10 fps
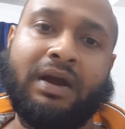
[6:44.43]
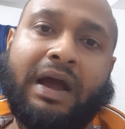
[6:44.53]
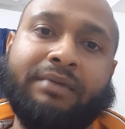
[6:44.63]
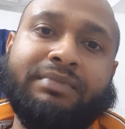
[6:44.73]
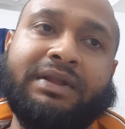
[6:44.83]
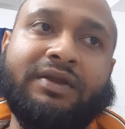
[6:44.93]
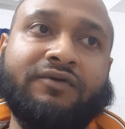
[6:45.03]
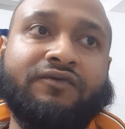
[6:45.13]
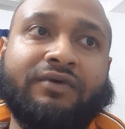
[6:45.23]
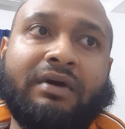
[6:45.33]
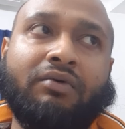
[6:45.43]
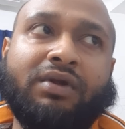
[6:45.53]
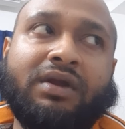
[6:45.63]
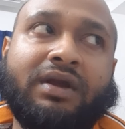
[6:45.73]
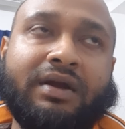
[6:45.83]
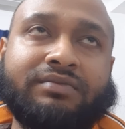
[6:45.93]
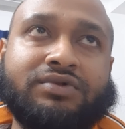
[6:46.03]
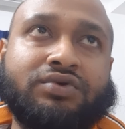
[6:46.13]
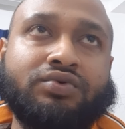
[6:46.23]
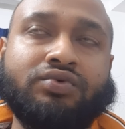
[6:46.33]
I believe when it comes
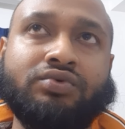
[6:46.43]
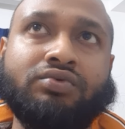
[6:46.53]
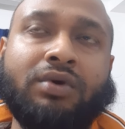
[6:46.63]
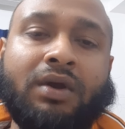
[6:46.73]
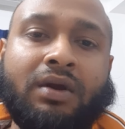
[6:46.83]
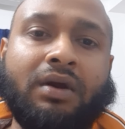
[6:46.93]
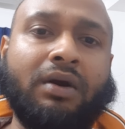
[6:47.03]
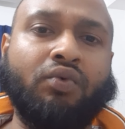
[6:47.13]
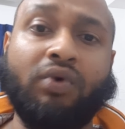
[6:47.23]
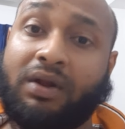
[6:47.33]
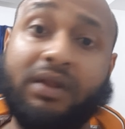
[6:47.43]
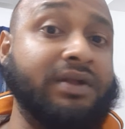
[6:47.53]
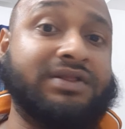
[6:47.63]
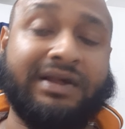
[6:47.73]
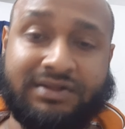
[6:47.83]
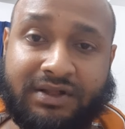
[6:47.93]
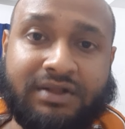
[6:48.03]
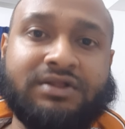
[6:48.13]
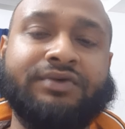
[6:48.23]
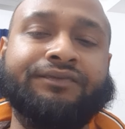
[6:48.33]
to worldly
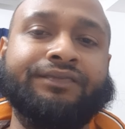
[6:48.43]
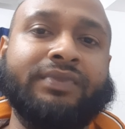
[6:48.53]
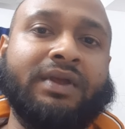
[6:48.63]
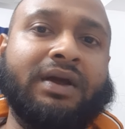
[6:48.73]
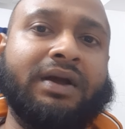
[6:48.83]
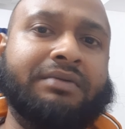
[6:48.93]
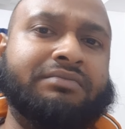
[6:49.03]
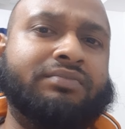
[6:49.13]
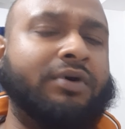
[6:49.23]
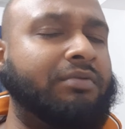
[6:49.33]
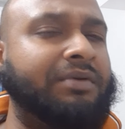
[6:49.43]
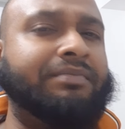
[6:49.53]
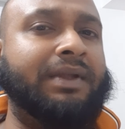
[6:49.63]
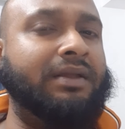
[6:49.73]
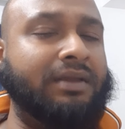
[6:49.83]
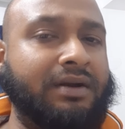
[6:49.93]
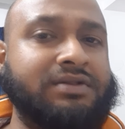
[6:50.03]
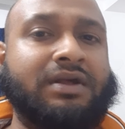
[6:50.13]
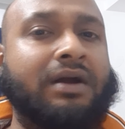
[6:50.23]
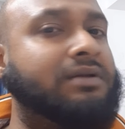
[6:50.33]
success, probably
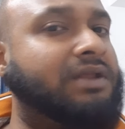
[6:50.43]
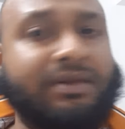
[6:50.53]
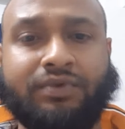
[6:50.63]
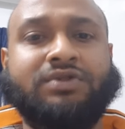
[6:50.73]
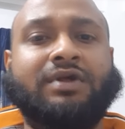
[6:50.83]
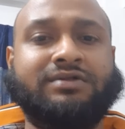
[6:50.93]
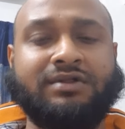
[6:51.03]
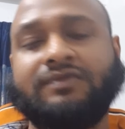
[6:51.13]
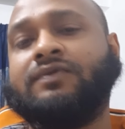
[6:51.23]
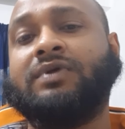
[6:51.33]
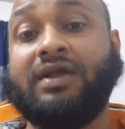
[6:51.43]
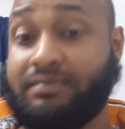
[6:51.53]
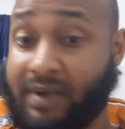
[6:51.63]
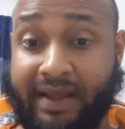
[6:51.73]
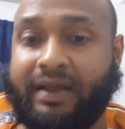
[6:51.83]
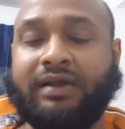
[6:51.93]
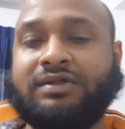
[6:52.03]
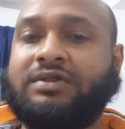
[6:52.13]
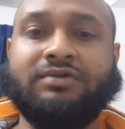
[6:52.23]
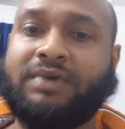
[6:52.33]
billionaires are the most successful in my eyes.
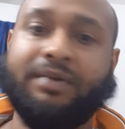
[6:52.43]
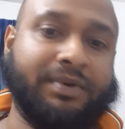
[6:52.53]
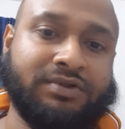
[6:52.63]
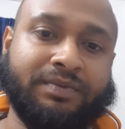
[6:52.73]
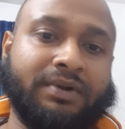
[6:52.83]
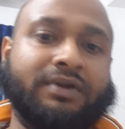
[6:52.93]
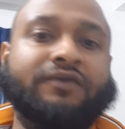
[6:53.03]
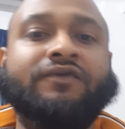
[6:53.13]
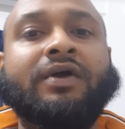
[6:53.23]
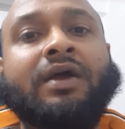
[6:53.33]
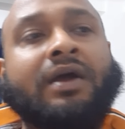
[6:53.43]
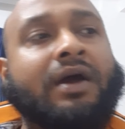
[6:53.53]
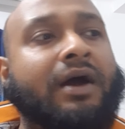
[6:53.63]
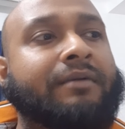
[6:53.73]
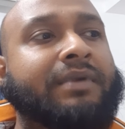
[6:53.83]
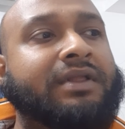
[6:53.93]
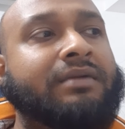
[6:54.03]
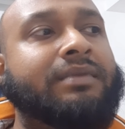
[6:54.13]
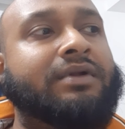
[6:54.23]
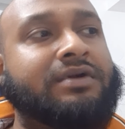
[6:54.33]
This is my perspective. I
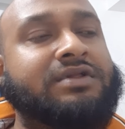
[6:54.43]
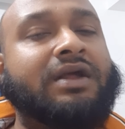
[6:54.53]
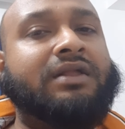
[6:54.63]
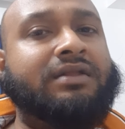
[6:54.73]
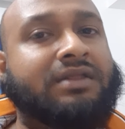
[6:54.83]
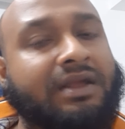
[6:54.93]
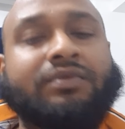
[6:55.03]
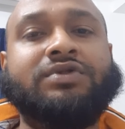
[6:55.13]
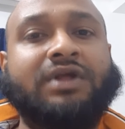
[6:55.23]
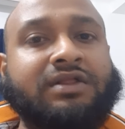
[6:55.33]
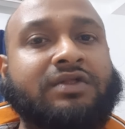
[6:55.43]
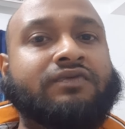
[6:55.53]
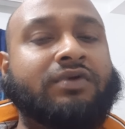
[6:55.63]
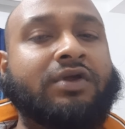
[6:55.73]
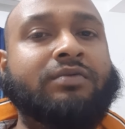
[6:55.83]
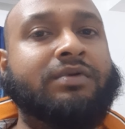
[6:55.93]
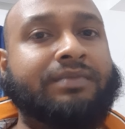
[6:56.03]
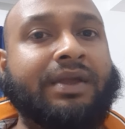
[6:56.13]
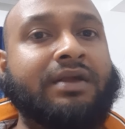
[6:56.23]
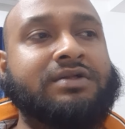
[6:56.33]
think billionaires, they are the most successful human
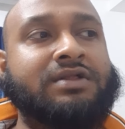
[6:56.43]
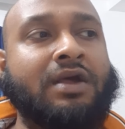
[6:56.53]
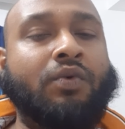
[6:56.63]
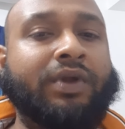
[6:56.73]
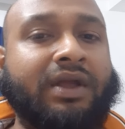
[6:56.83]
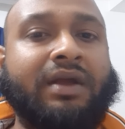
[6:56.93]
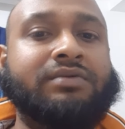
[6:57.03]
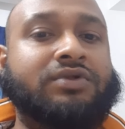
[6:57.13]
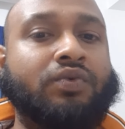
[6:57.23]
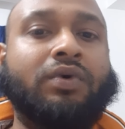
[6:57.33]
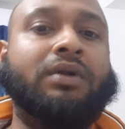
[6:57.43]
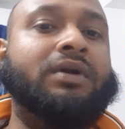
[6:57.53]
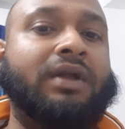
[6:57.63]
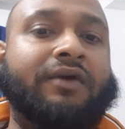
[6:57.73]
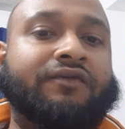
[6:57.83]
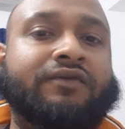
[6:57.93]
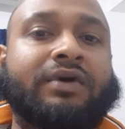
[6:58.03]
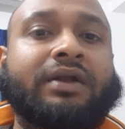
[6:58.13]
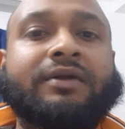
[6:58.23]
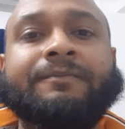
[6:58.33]
beings when it comes to worldly life,
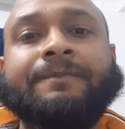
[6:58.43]
right?